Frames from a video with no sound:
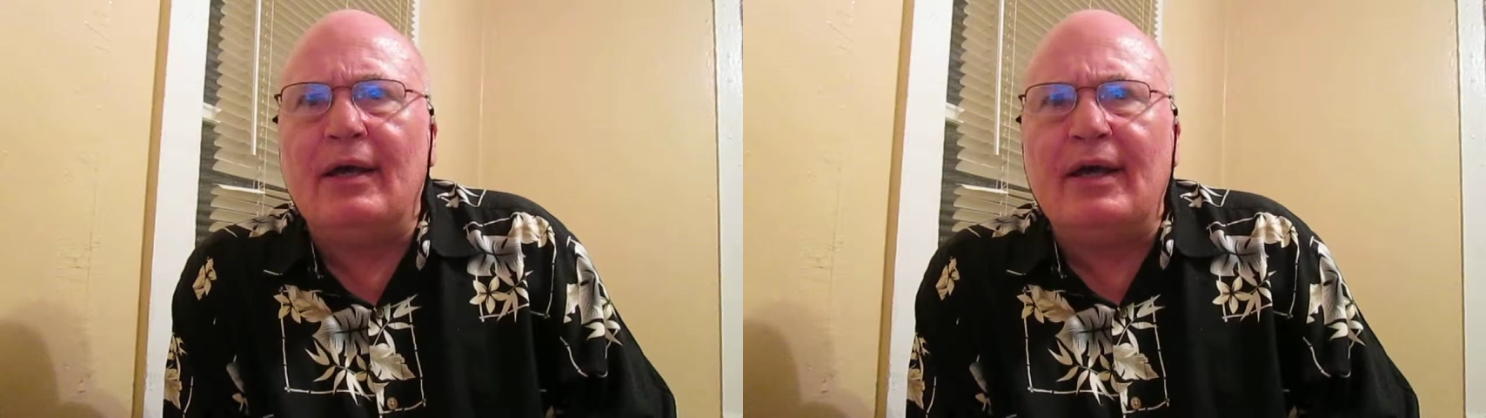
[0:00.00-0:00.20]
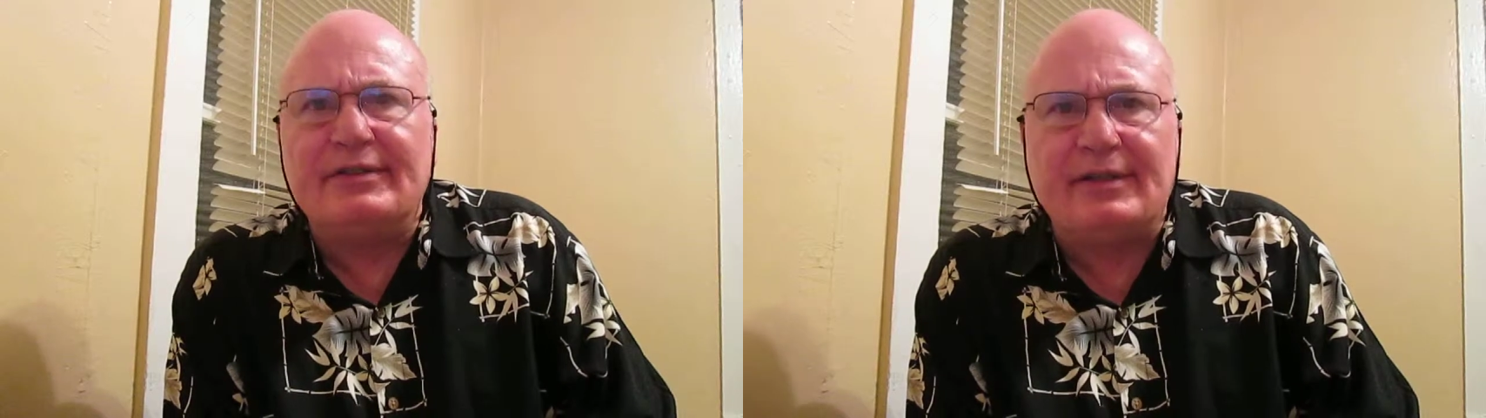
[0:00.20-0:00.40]

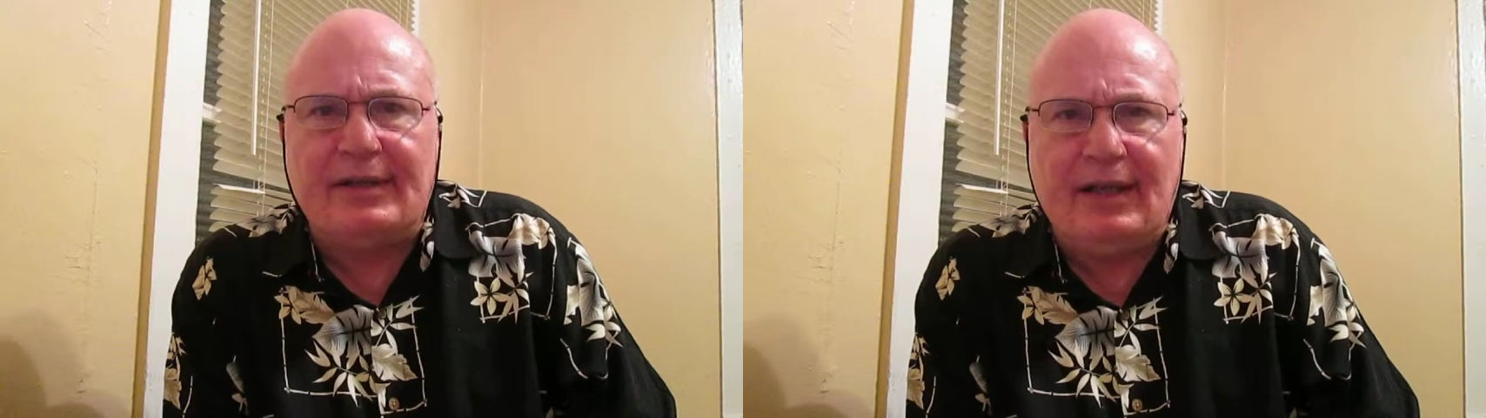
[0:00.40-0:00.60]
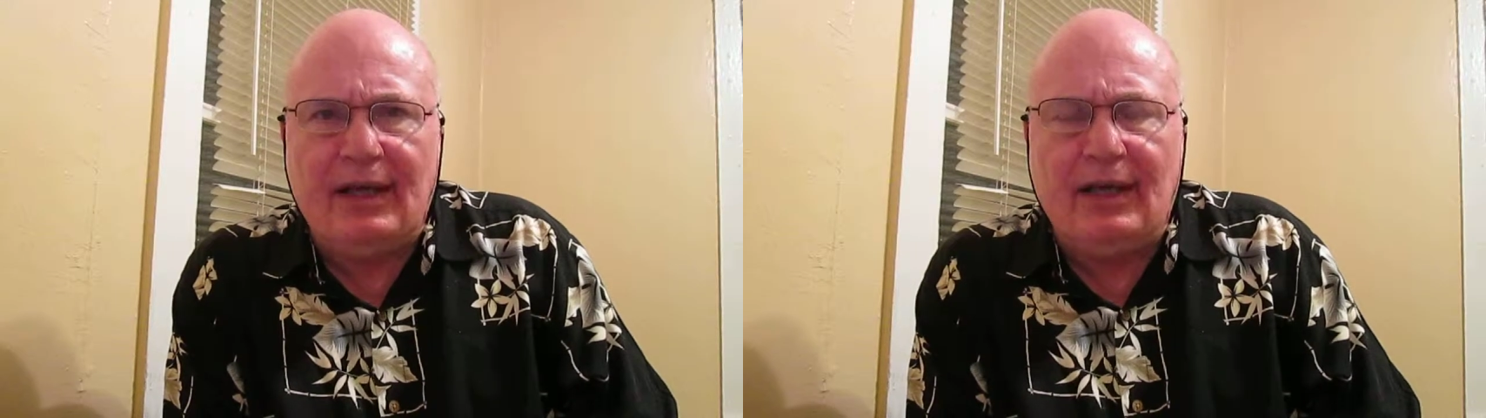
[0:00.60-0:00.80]
as a
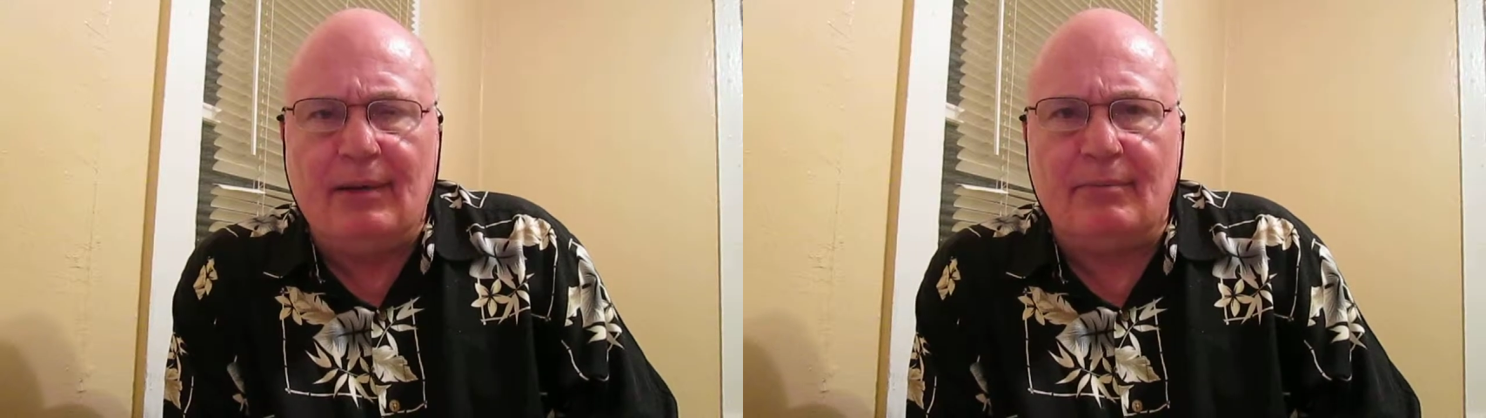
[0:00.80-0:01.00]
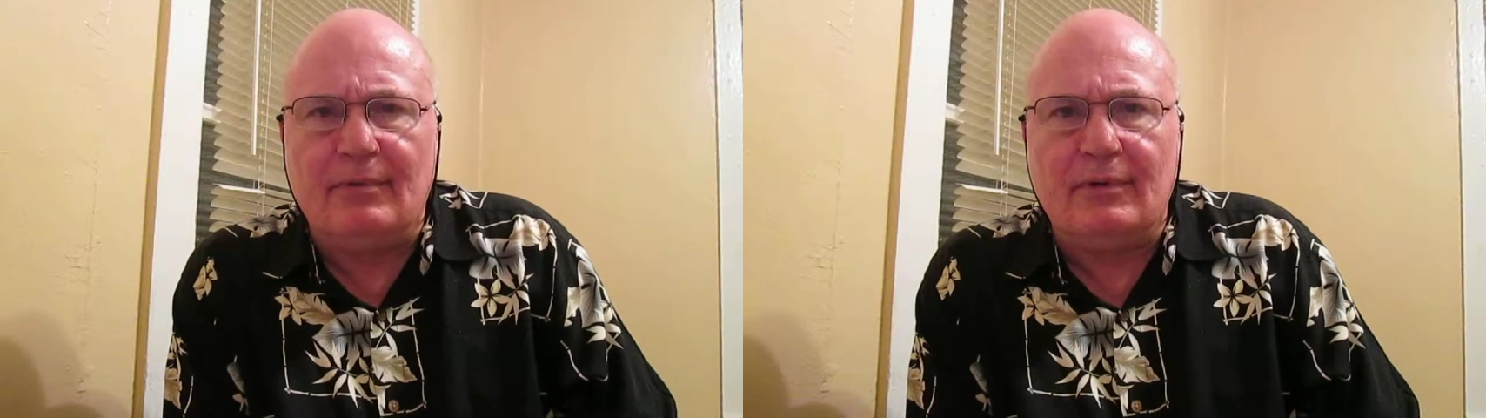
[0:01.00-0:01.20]

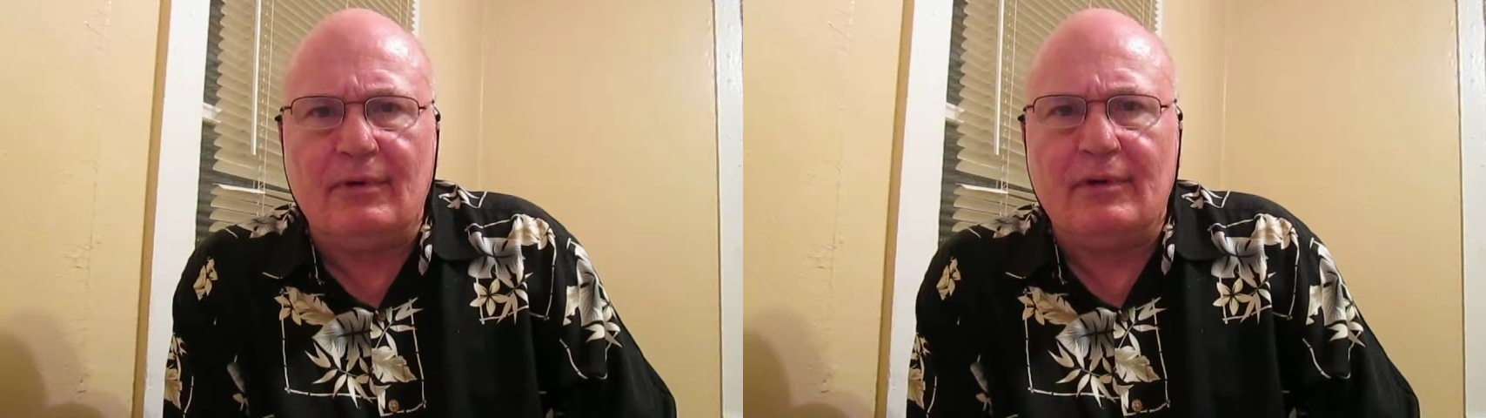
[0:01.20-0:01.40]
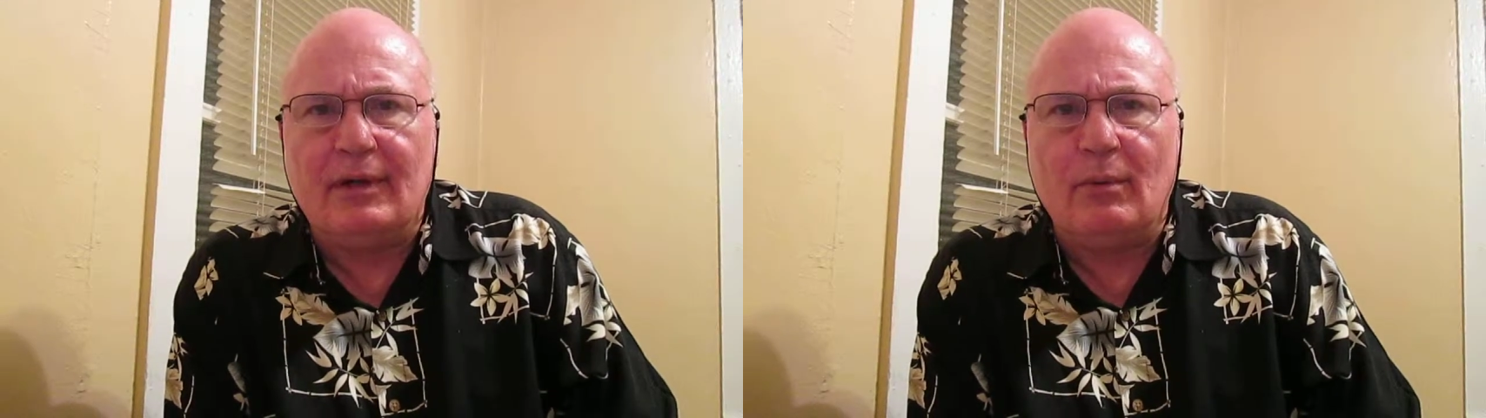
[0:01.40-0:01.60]
team.
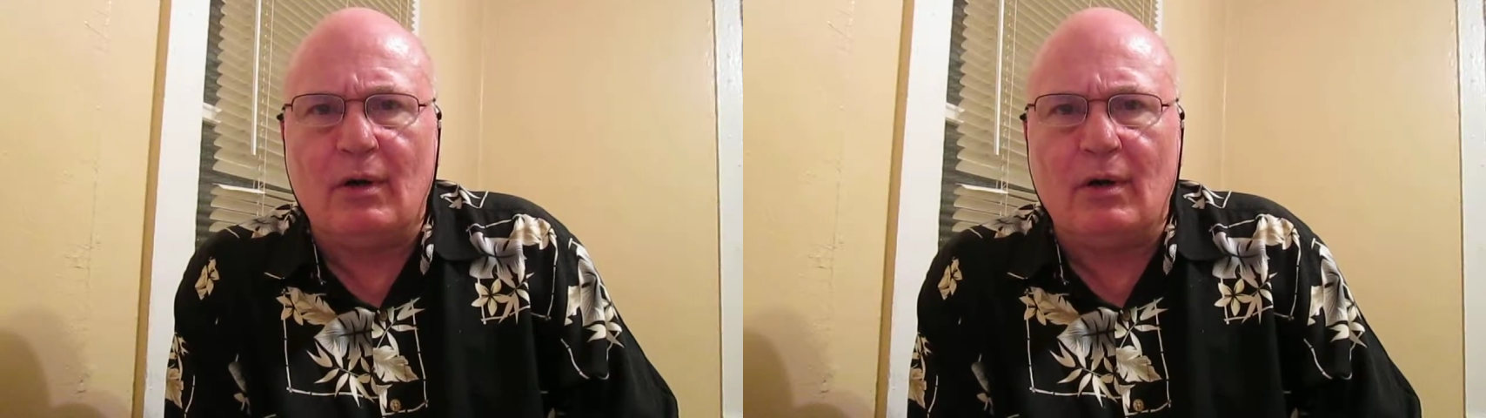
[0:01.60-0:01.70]
They